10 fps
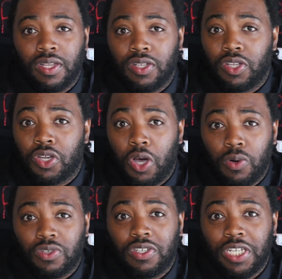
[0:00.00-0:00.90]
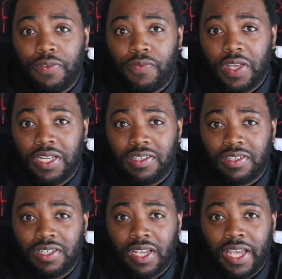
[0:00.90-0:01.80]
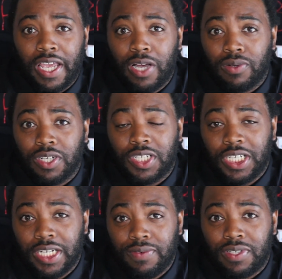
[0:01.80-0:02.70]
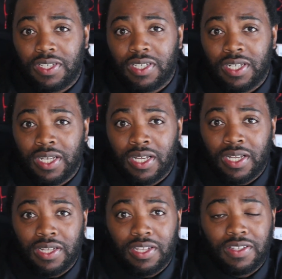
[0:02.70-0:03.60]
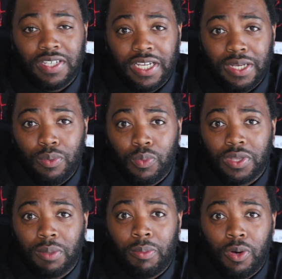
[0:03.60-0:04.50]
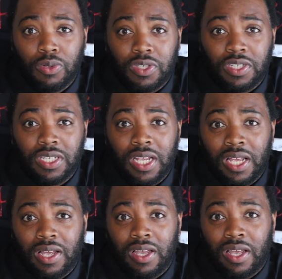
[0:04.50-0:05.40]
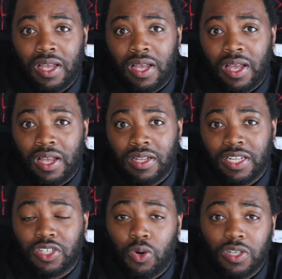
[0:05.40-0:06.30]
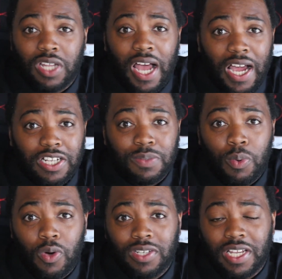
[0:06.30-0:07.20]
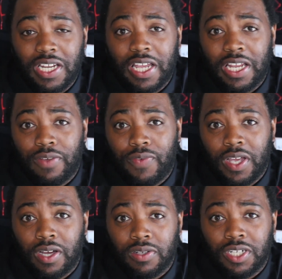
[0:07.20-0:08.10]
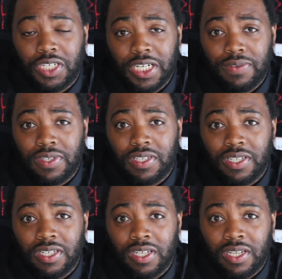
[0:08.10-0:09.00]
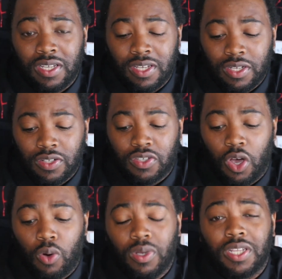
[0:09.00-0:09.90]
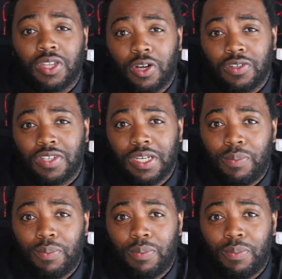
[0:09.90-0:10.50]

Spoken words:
The Colts defense held the Chiefs, the team with that scores the highest points in the NFL, the Chiefs, to only 13